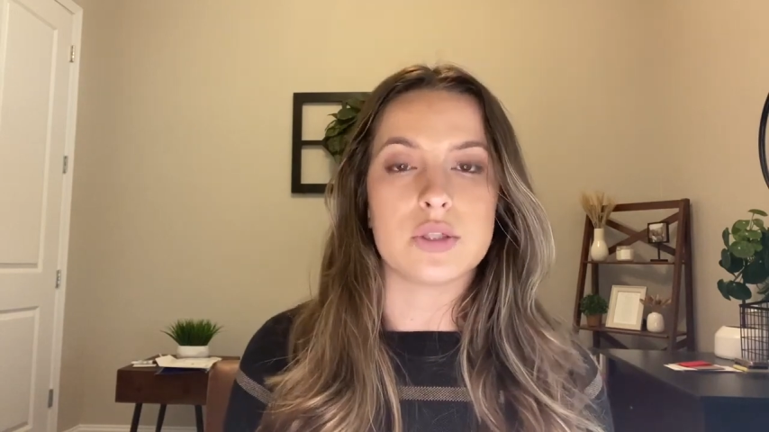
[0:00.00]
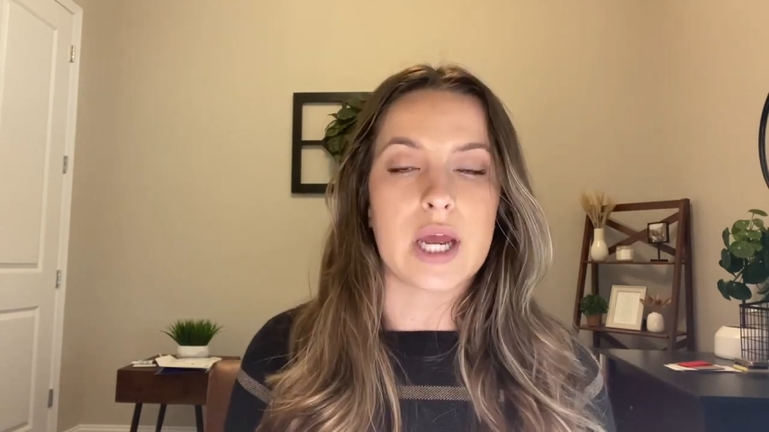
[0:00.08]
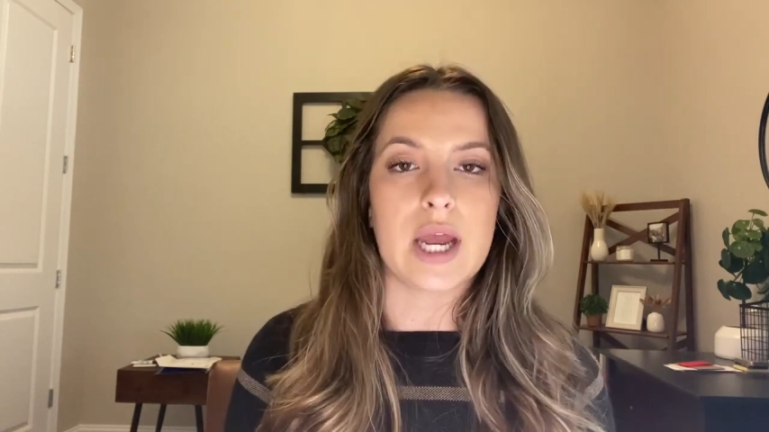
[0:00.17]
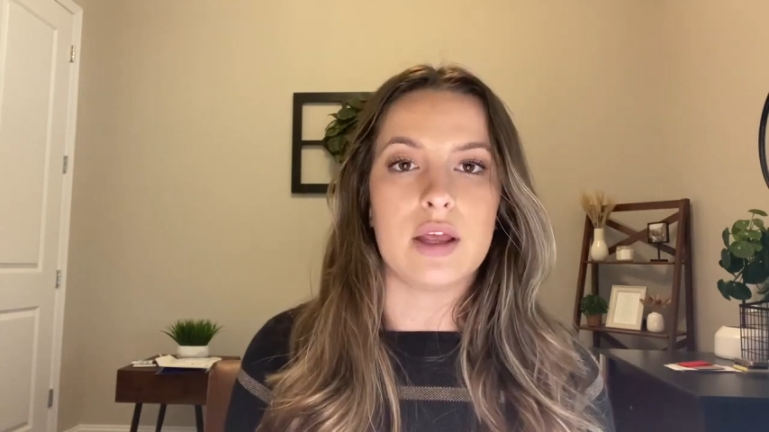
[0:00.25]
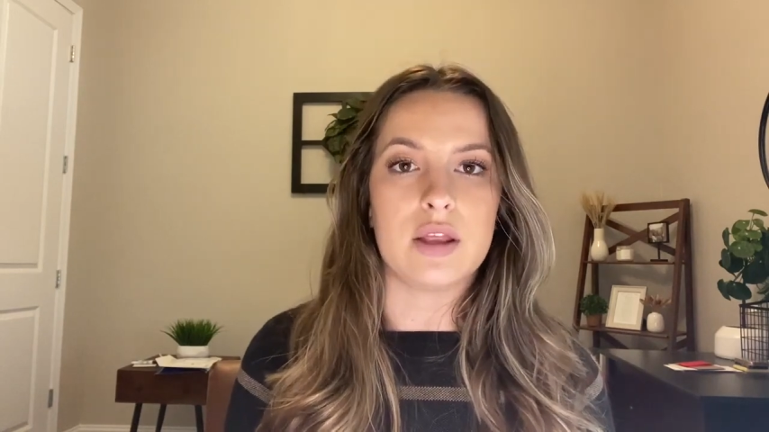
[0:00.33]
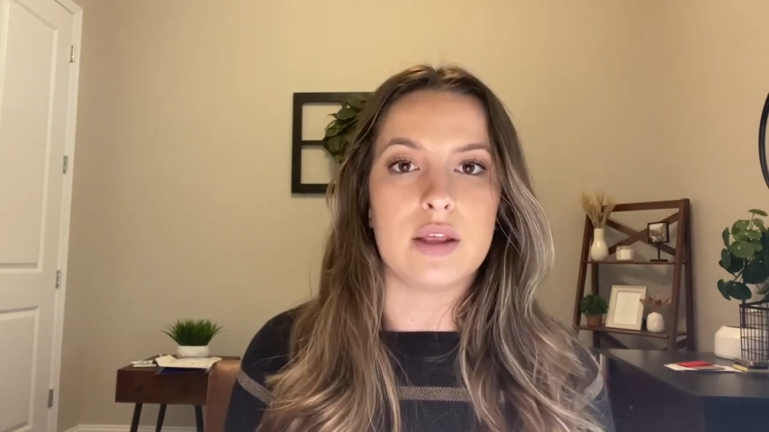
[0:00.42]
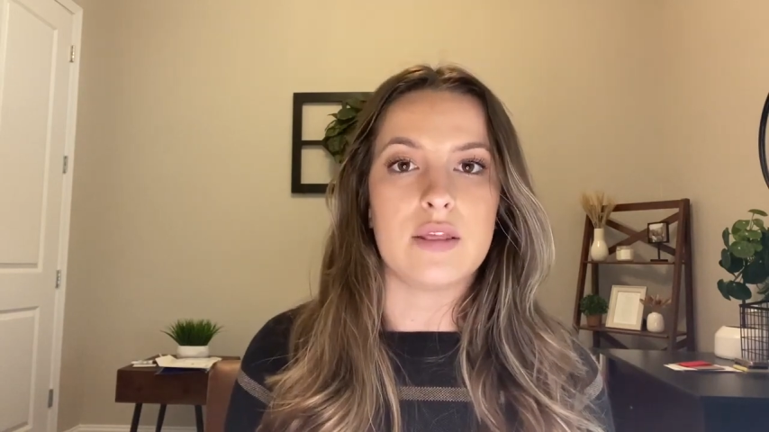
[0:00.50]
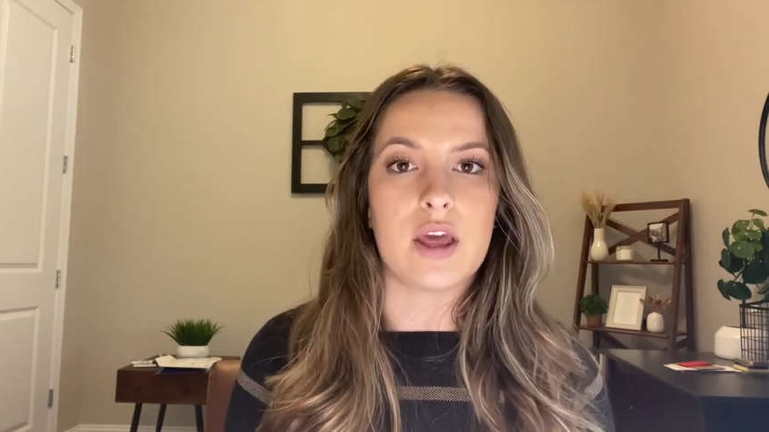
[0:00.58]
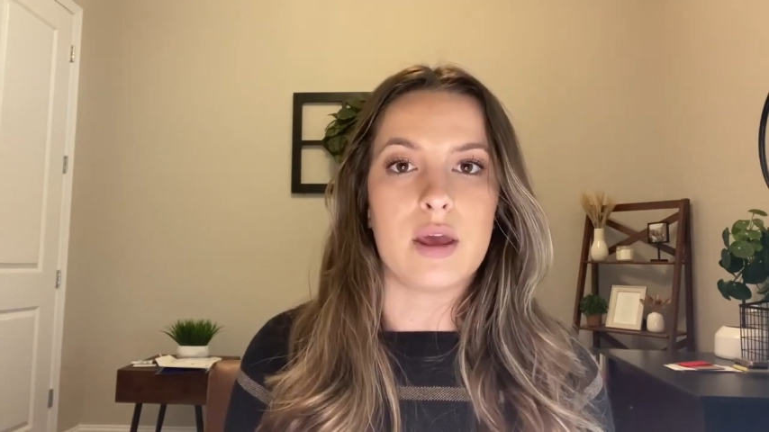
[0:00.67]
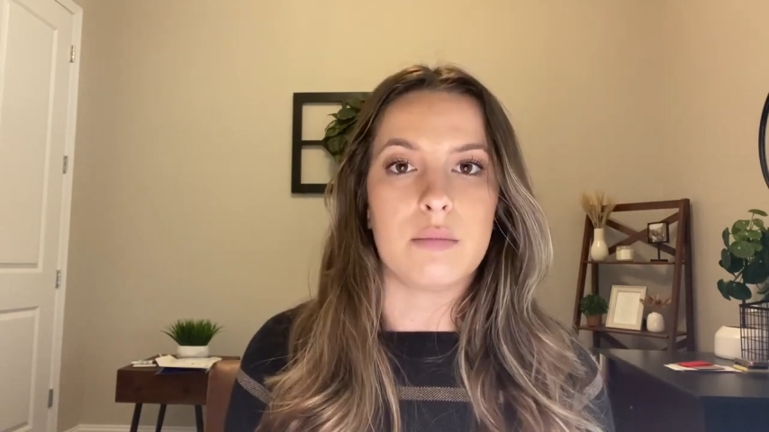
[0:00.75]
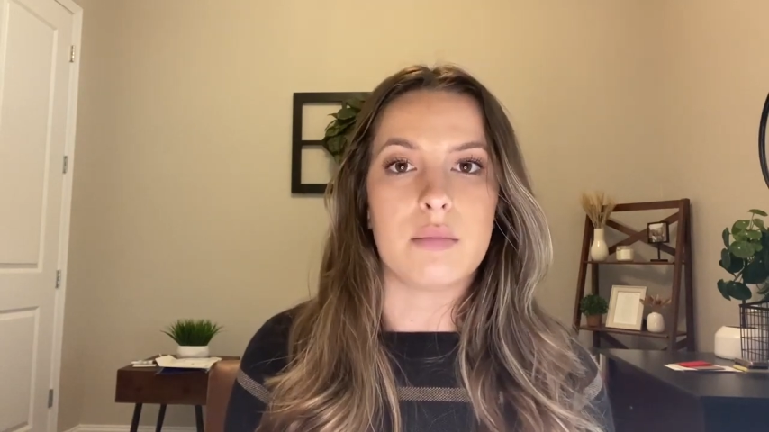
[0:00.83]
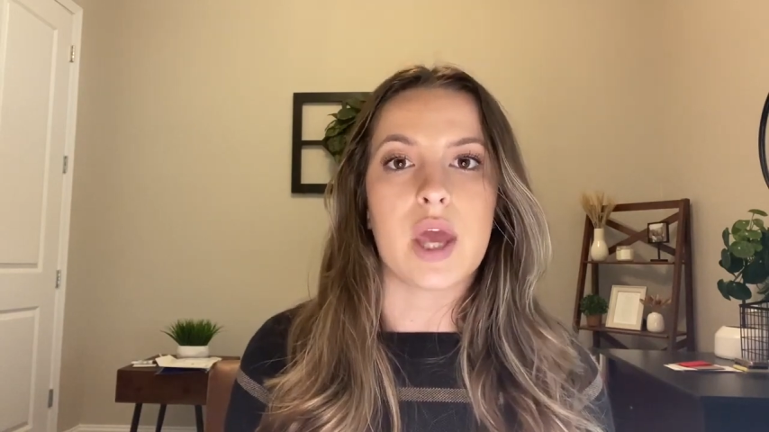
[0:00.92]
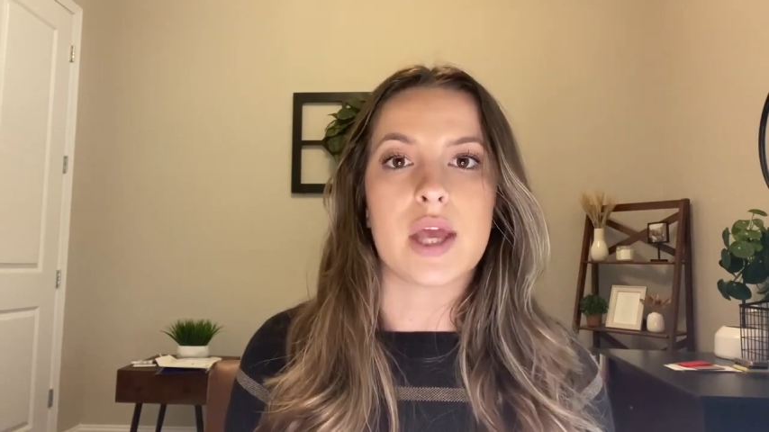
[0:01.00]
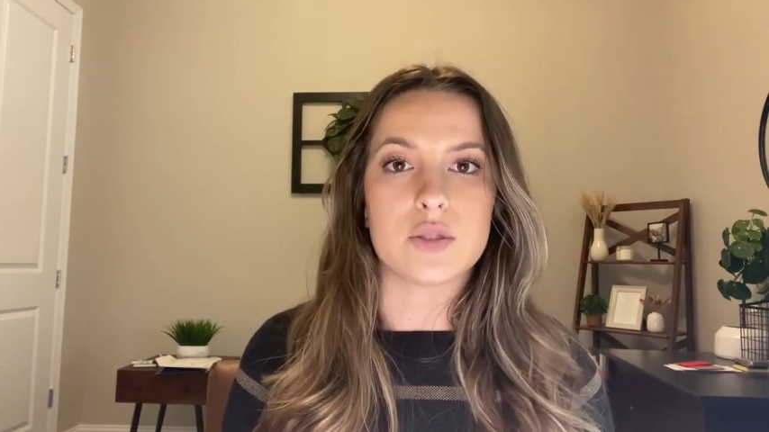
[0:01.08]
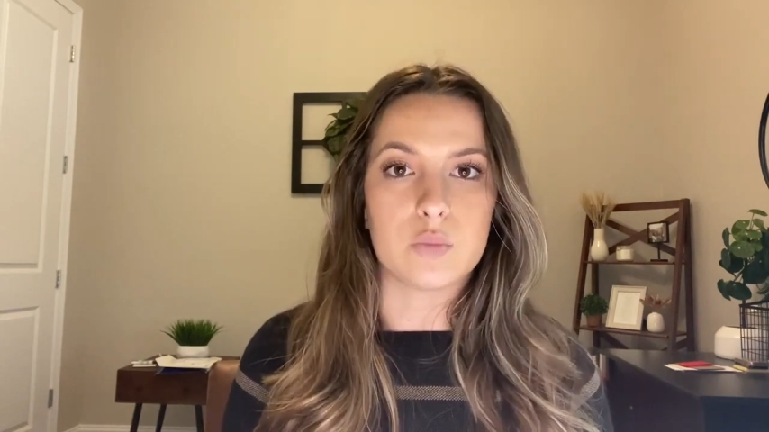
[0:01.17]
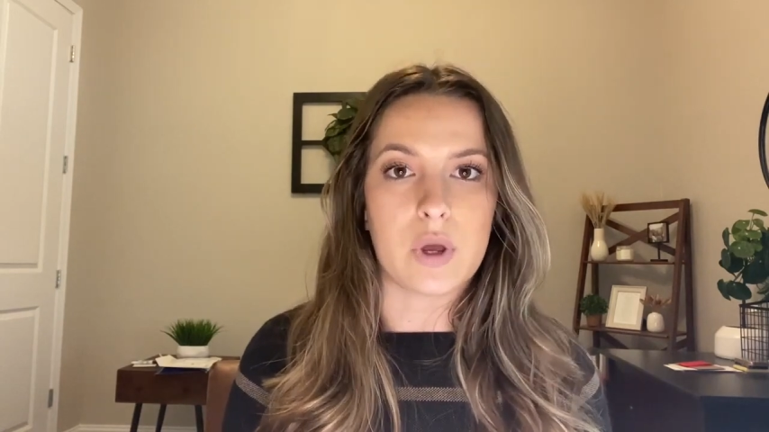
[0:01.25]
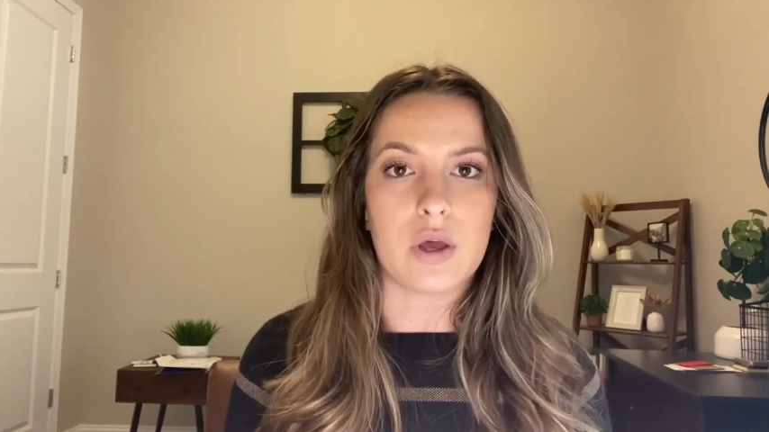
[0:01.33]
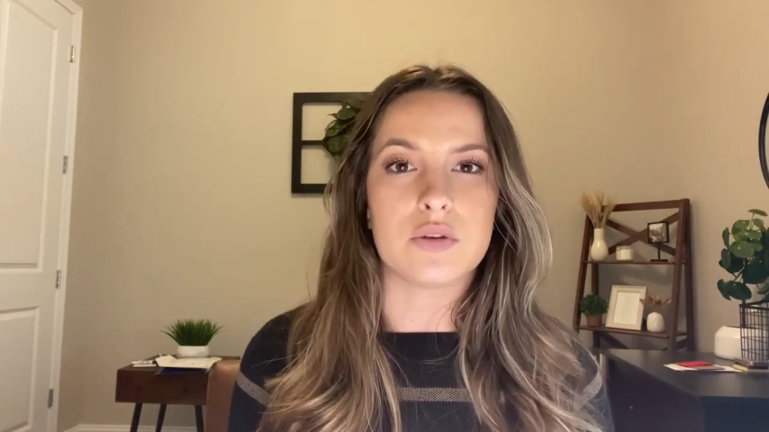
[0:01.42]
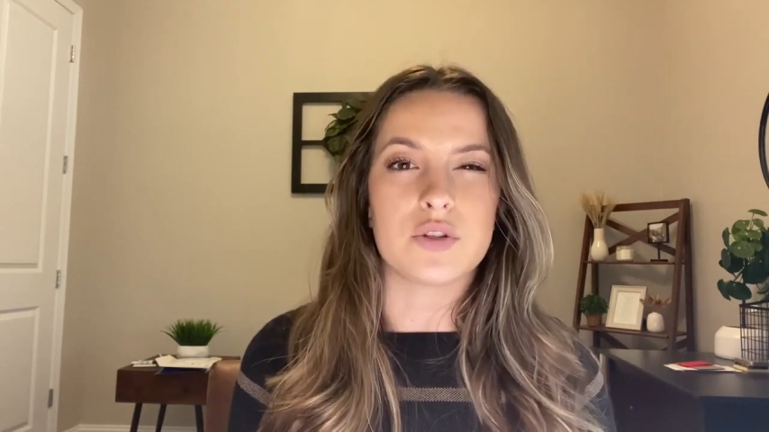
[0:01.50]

dialing them as well.